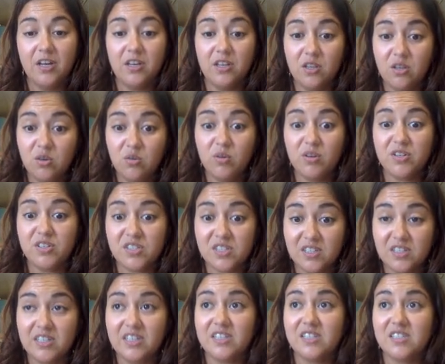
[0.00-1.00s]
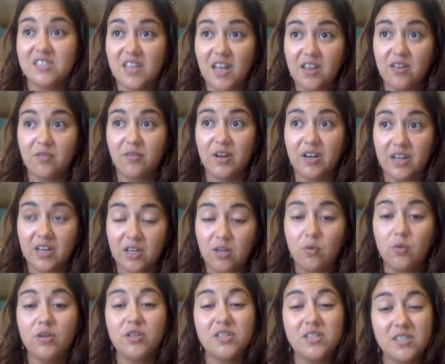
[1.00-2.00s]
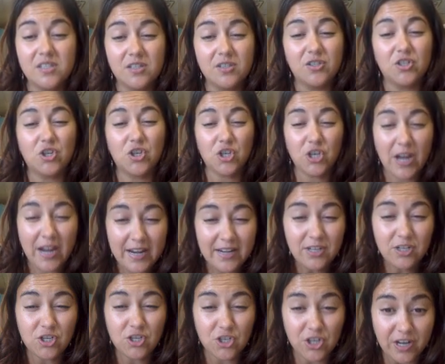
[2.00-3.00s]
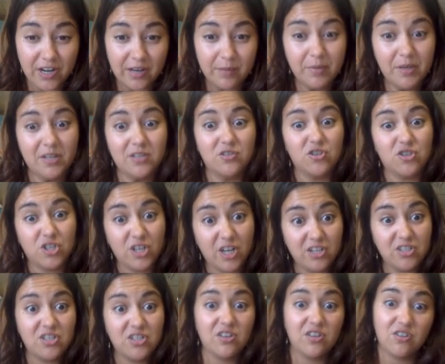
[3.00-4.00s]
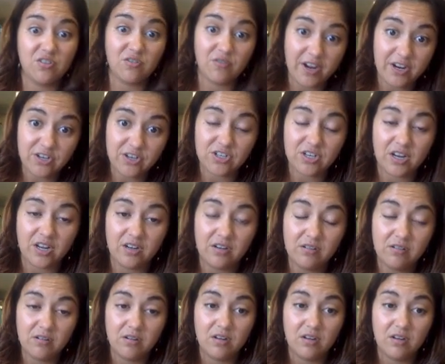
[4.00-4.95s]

You are still accelerating. You are still changing because you're changing the direction